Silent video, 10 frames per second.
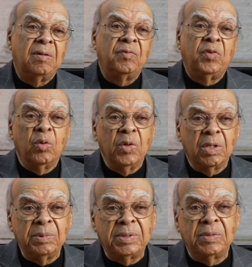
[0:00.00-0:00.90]
four
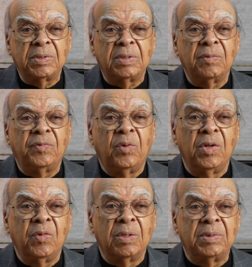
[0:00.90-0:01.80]
rhythms, four
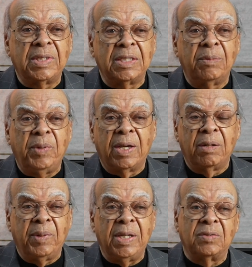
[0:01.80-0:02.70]
in the rhythm section:
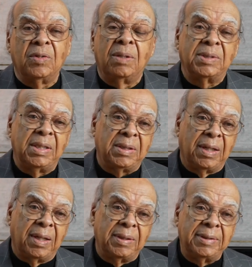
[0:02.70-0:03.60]
piano, bass, drums,
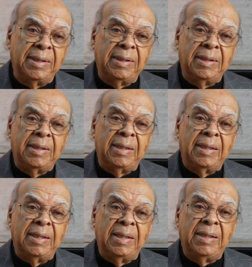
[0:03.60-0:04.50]
guitar, mm
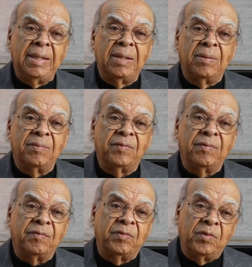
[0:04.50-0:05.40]
-hmm. and then on uh,
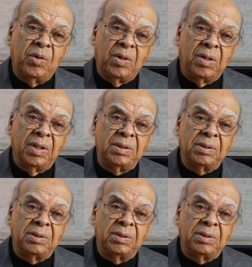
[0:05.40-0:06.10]
four horns.